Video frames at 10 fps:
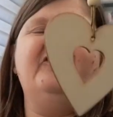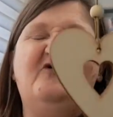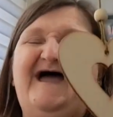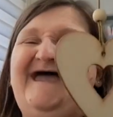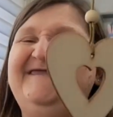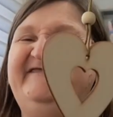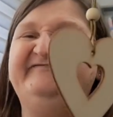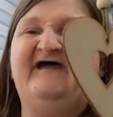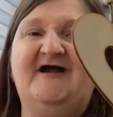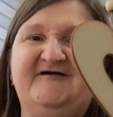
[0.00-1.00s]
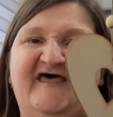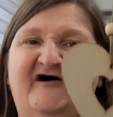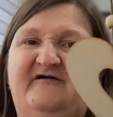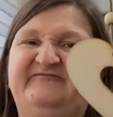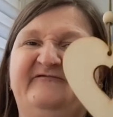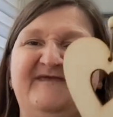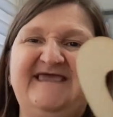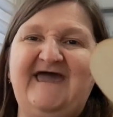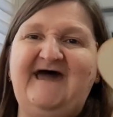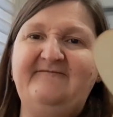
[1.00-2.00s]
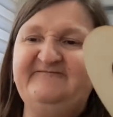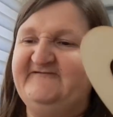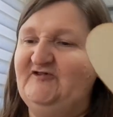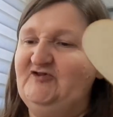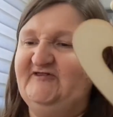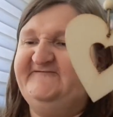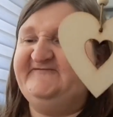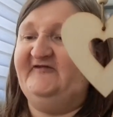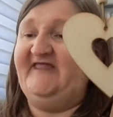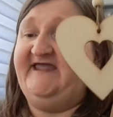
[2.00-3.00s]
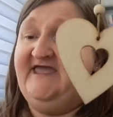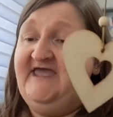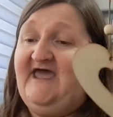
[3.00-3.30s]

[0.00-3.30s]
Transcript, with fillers: thought I can tart that up to make it absolutely stunning.